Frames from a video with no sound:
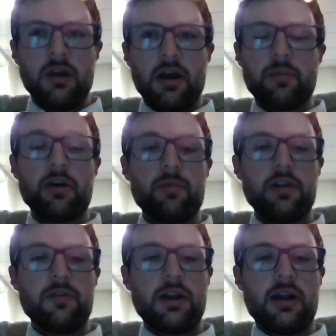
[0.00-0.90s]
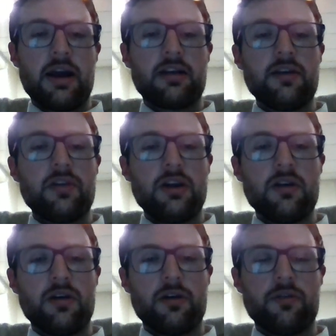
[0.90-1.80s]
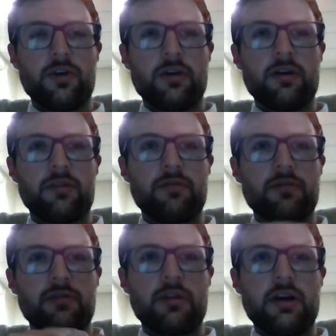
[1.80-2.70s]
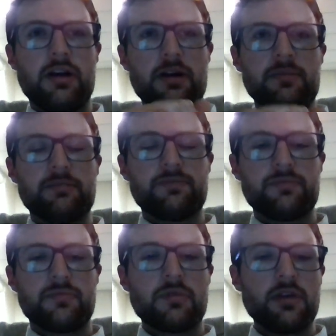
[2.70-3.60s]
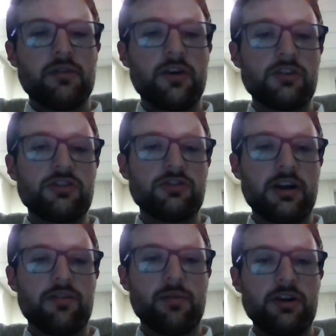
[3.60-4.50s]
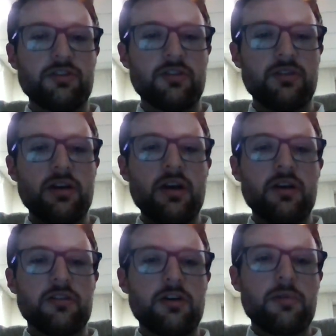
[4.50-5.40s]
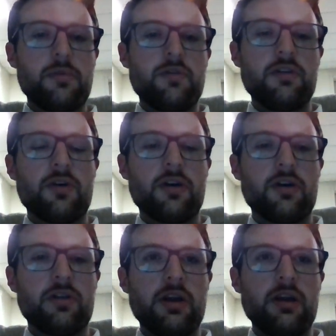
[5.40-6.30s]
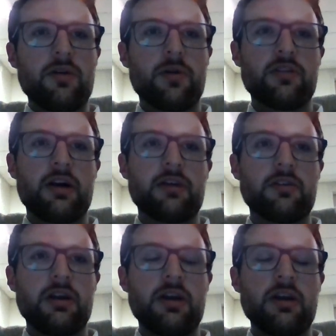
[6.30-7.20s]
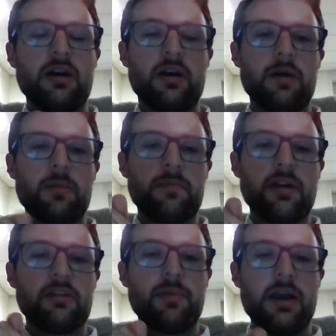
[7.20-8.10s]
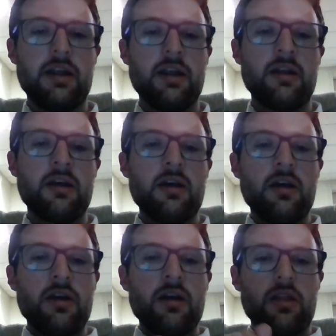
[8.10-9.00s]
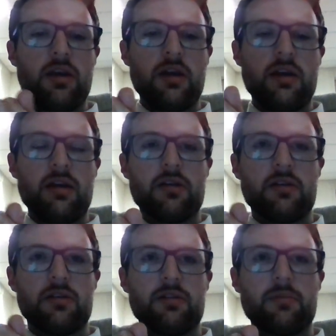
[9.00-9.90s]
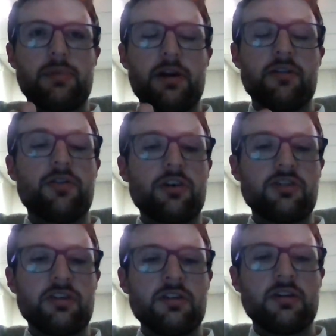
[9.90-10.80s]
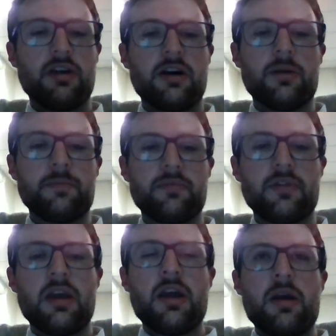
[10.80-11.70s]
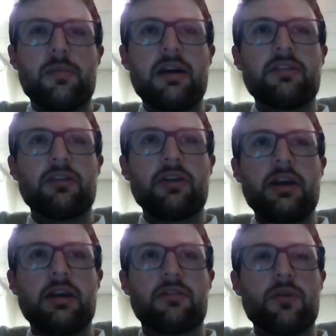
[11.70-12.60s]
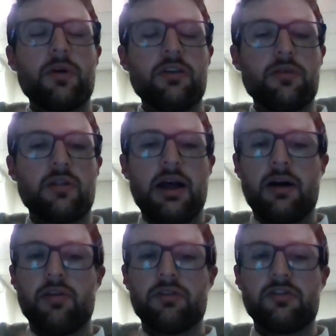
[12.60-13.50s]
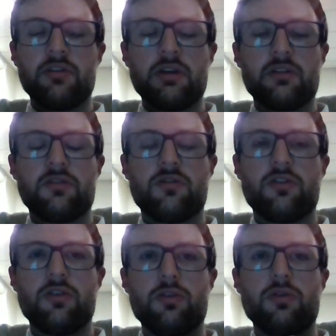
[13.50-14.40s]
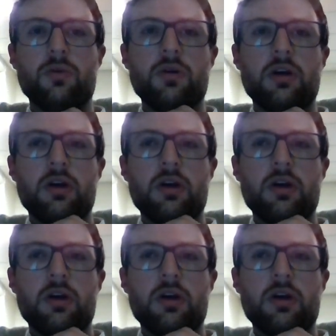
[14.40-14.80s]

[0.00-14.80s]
I'm going to be doing an activity over uh, function transformations. So moving vertically, horizontally, expanding the parent function. Basically, it's going to allow the students to